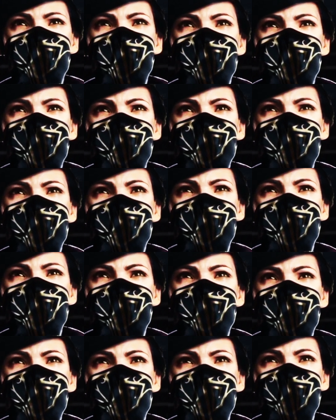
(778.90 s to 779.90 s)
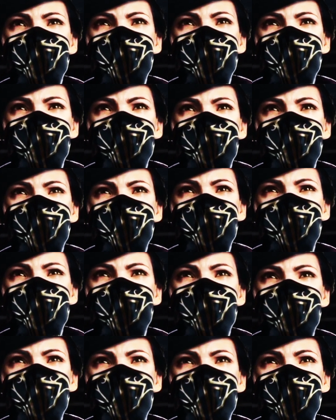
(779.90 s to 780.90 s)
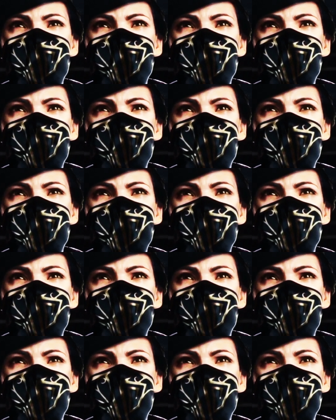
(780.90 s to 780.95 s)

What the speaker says: name of the engine that they're using for this game?